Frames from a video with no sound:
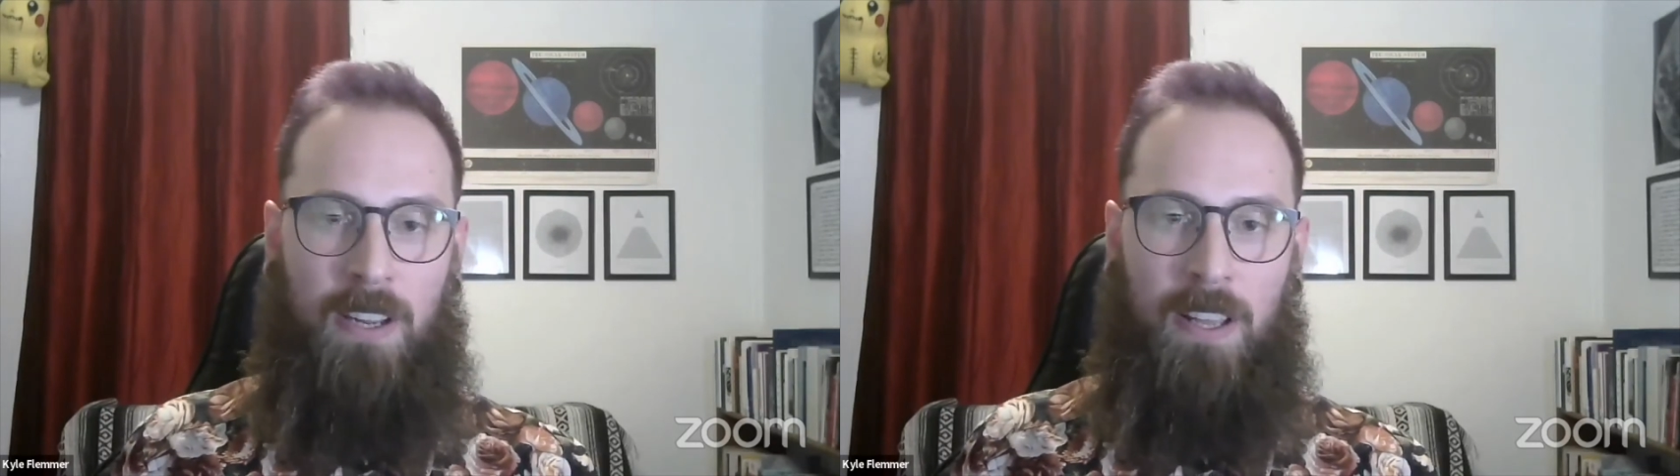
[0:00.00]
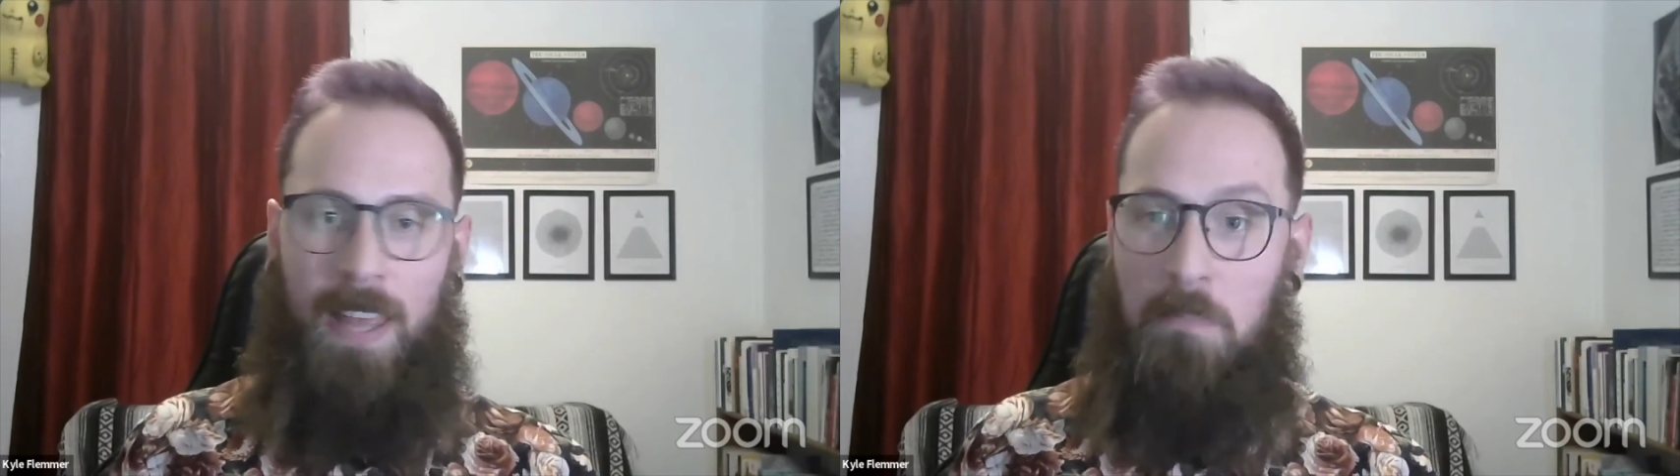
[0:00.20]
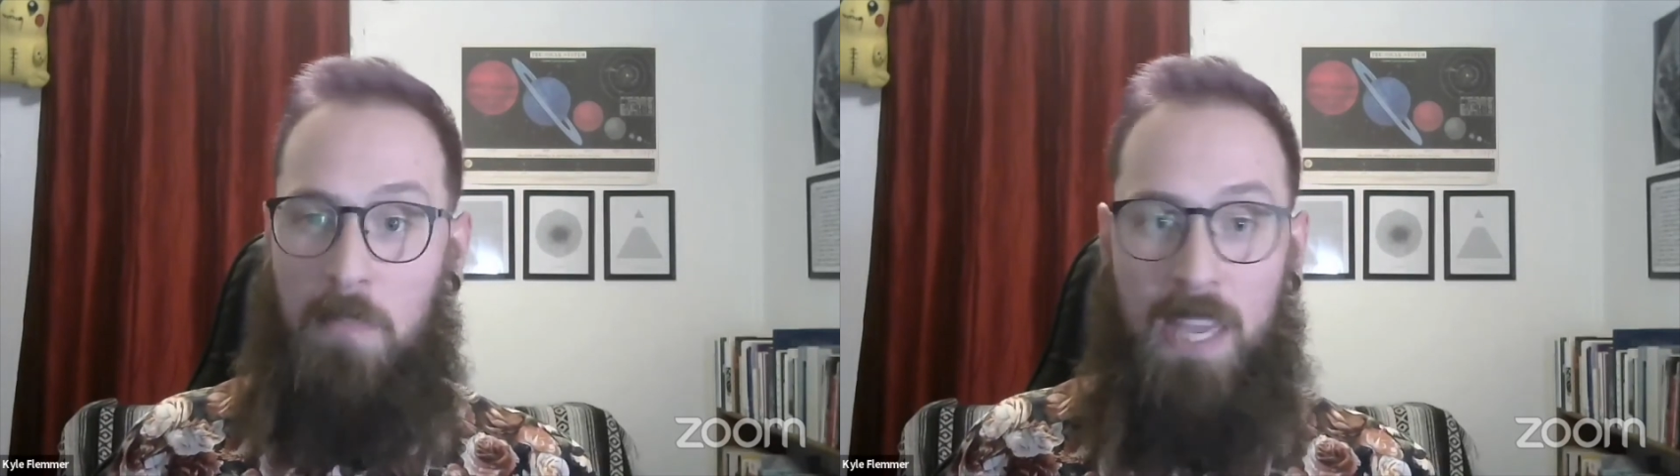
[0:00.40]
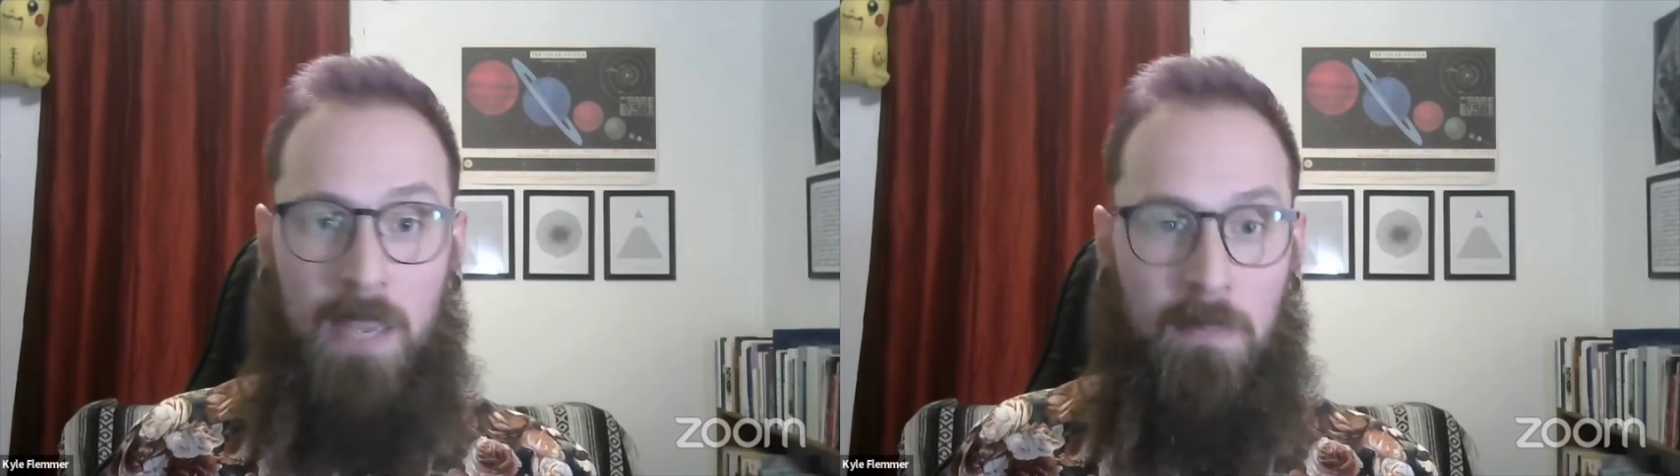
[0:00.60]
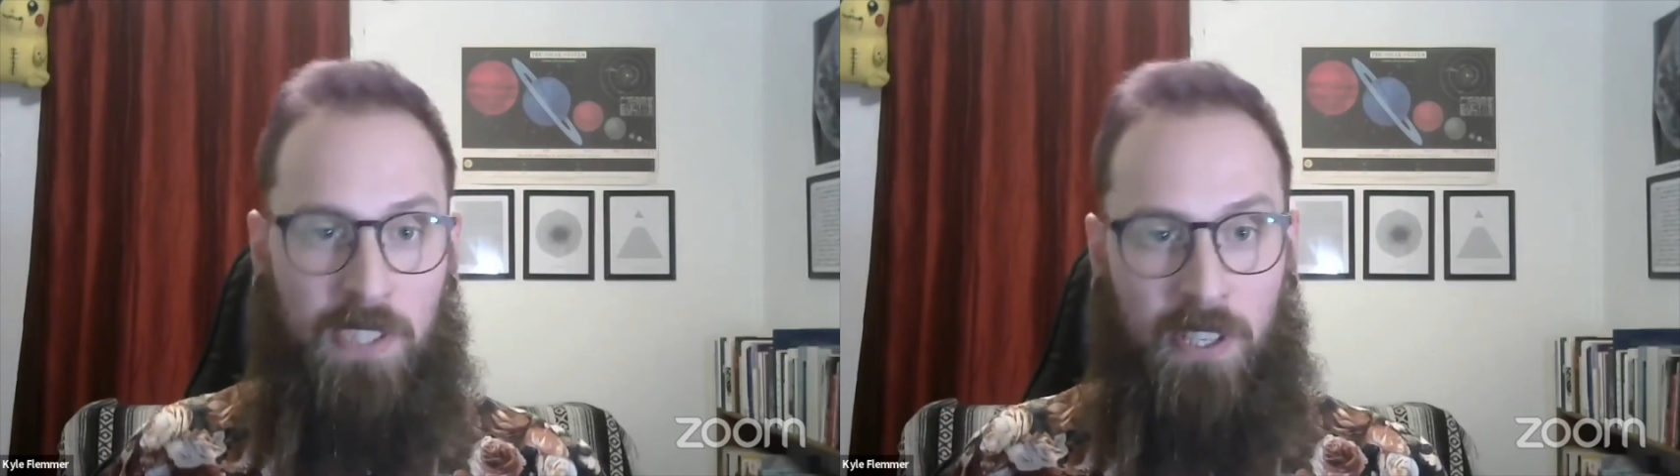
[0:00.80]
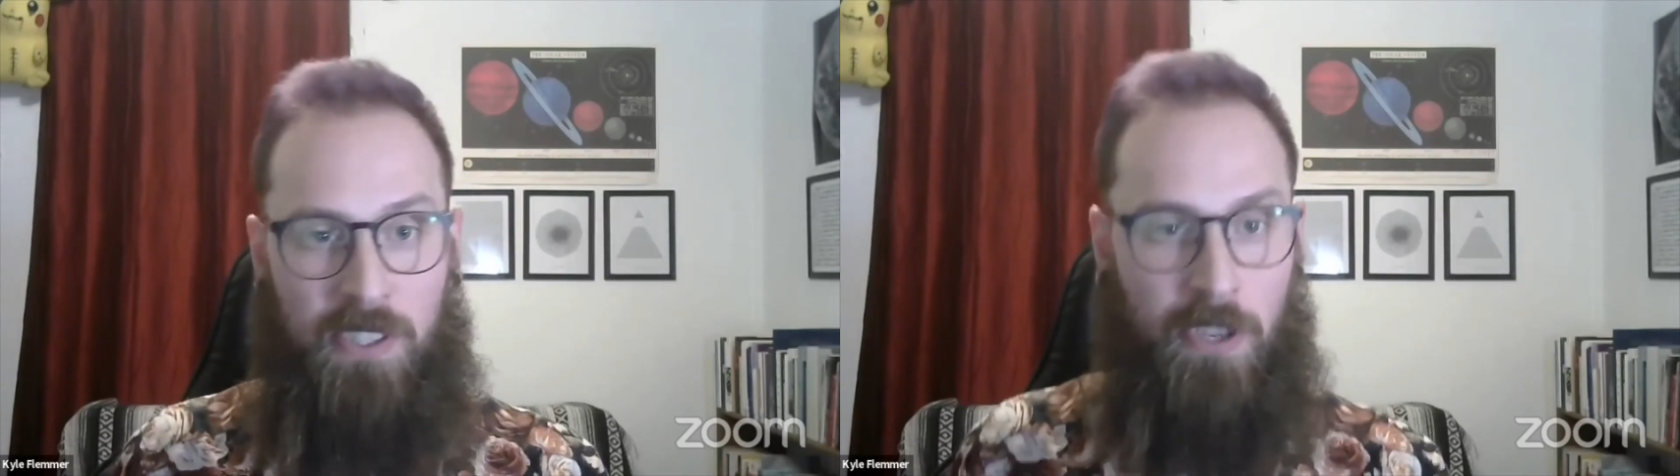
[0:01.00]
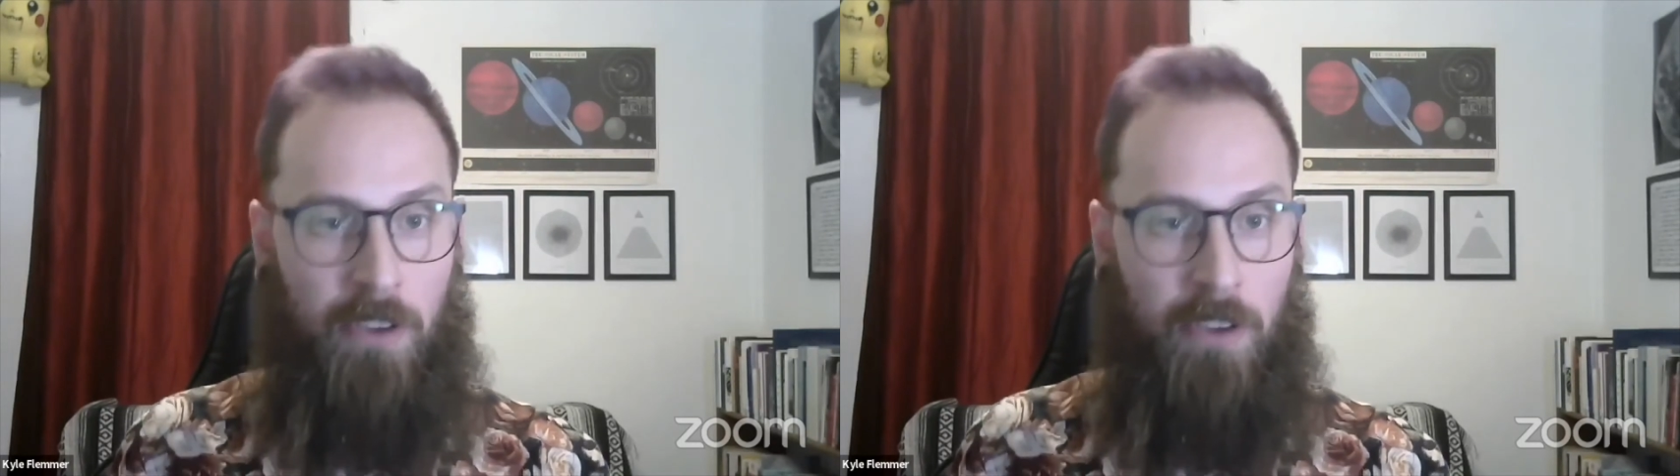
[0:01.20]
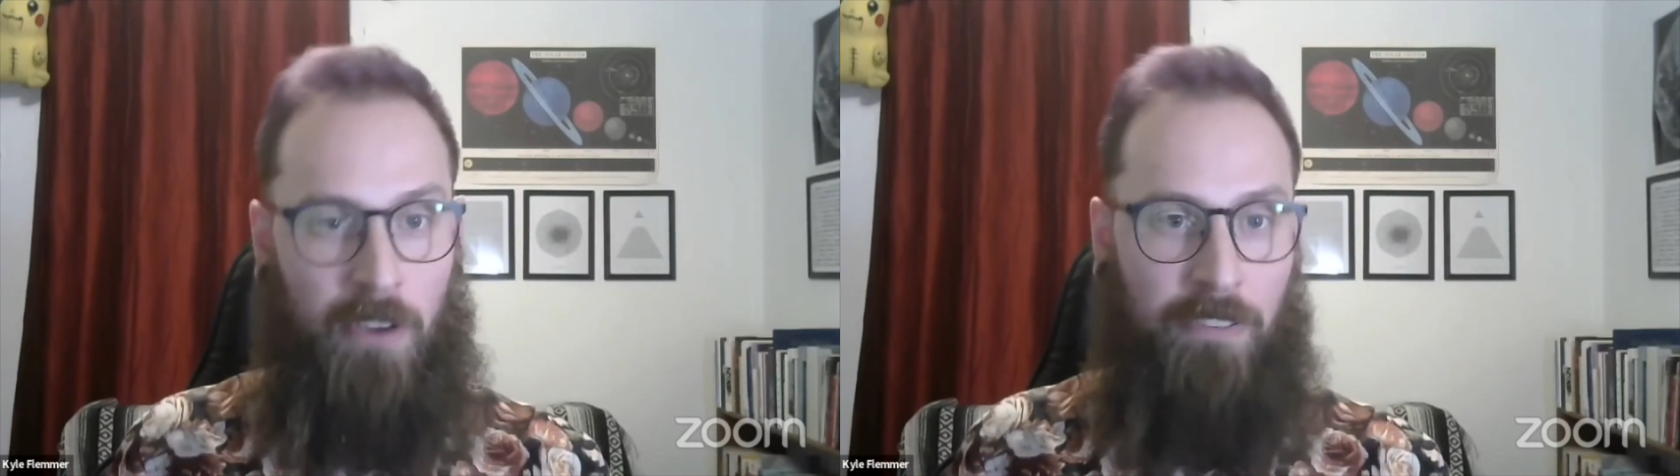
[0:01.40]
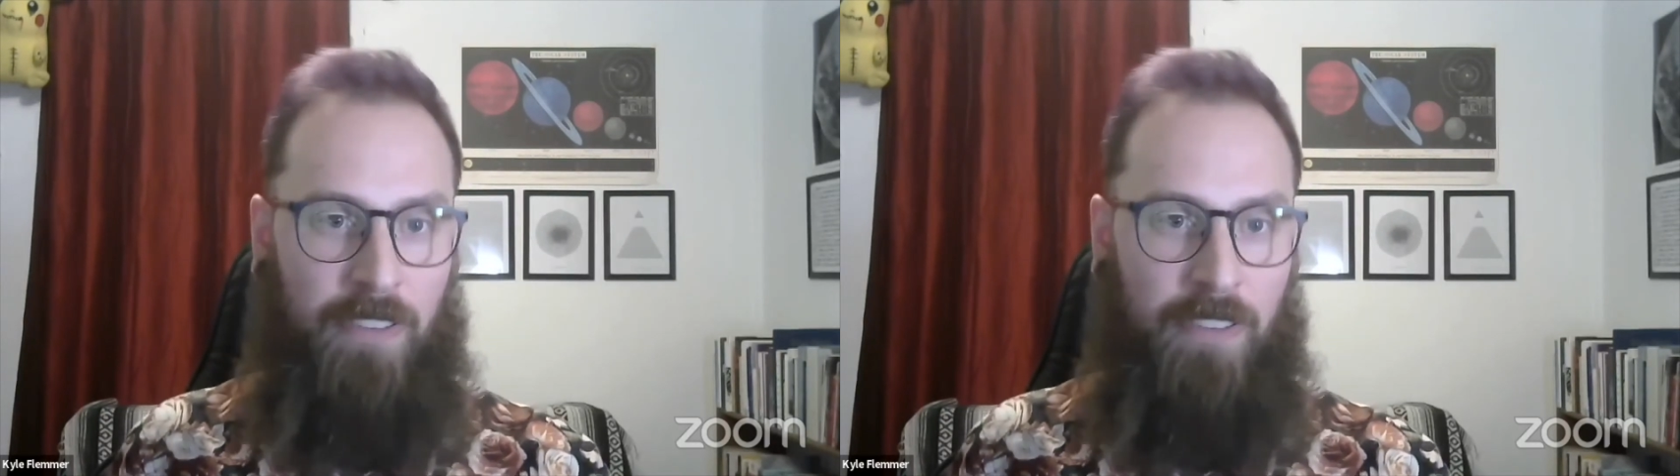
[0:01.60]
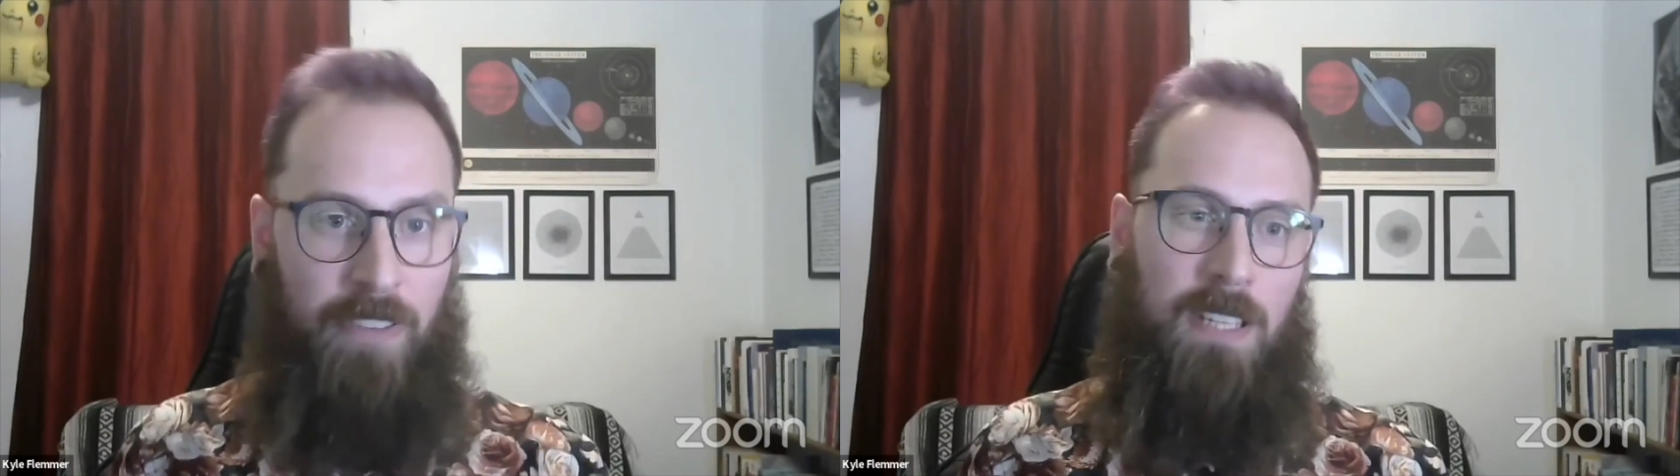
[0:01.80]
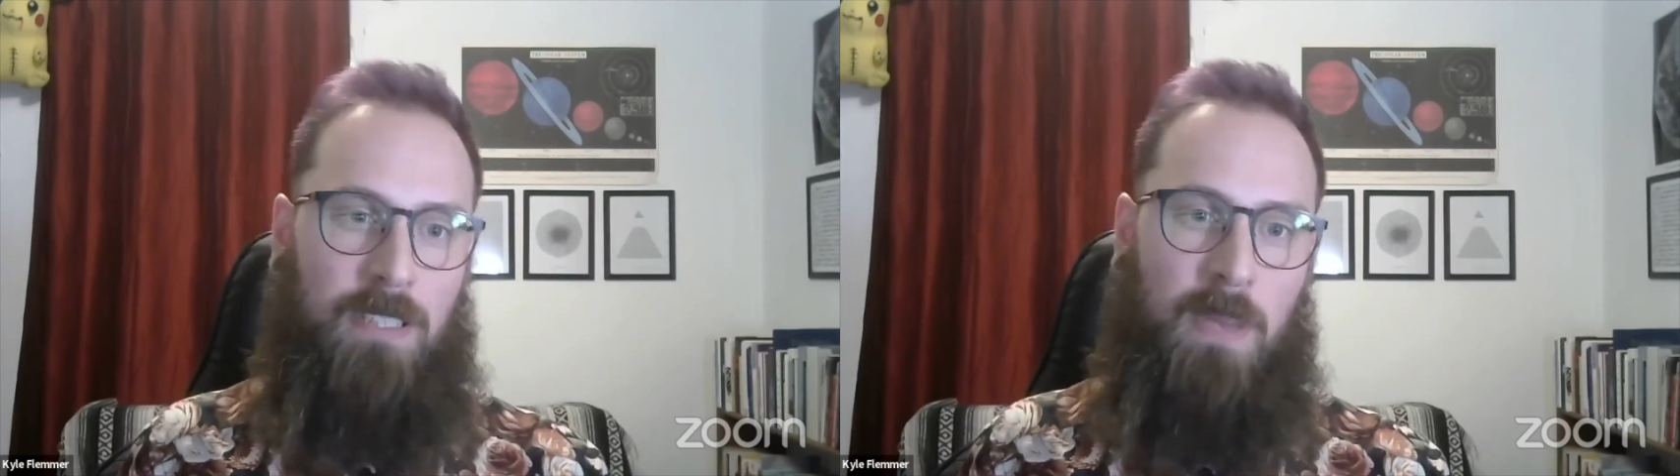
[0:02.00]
like memes are so fascinating to me,